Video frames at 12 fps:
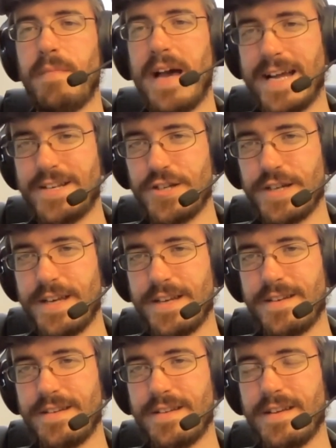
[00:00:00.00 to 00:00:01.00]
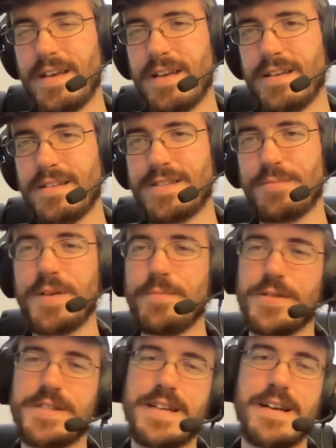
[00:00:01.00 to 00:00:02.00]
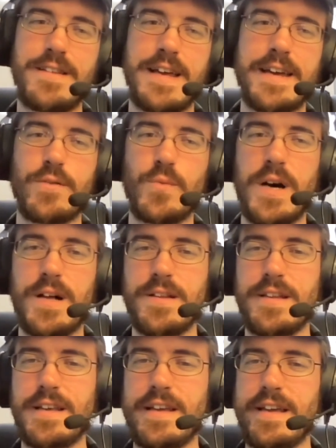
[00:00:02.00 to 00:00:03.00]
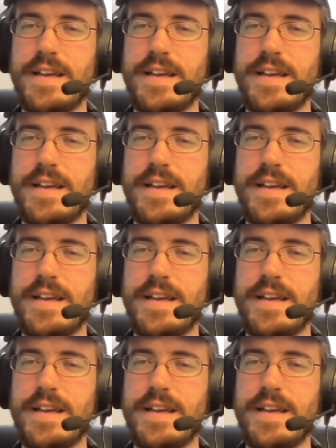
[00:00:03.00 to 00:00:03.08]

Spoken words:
imagine it. Is people say like, well,